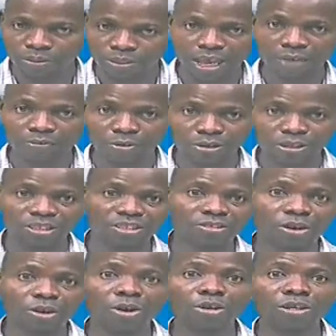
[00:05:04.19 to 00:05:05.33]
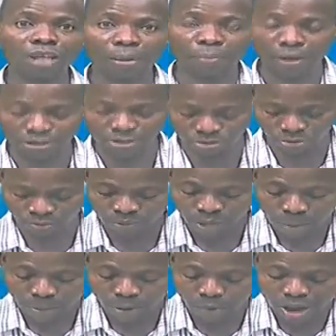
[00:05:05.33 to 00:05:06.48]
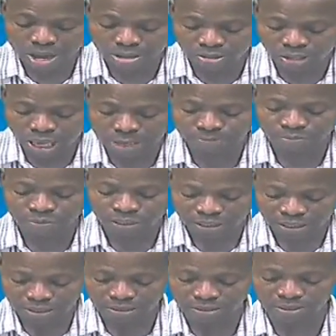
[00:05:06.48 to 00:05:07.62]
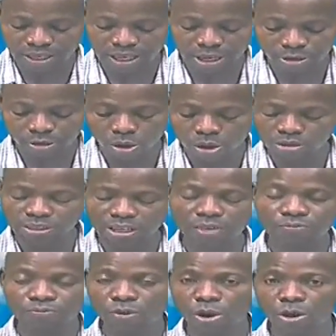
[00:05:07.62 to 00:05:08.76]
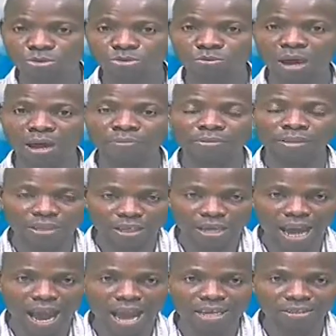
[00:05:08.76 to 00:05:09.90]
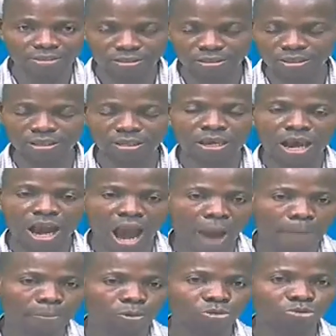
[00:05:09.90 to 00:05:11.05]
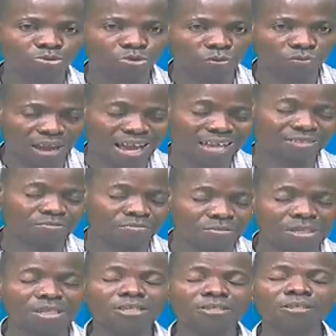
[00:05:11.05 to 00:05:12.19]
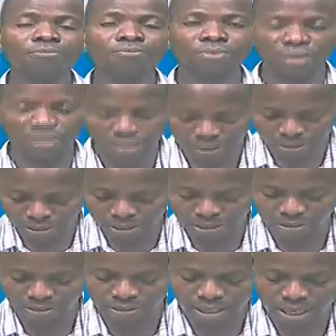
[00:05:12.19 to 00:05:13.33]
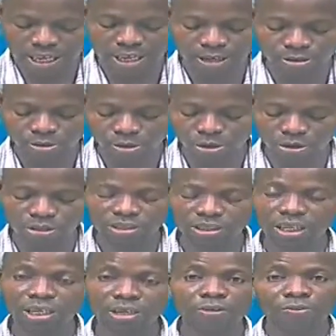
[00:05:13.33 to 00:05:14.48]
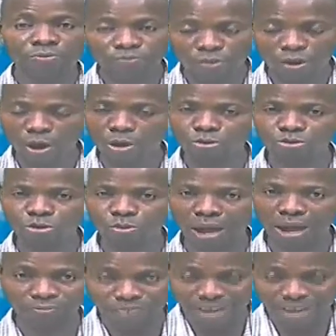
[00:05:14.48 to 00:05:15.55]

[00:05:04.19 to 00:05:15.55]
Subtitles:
Therefore, it is ungrammatical. But when you say it's a cold day for October, it apostrophe s means it is a cold day for October.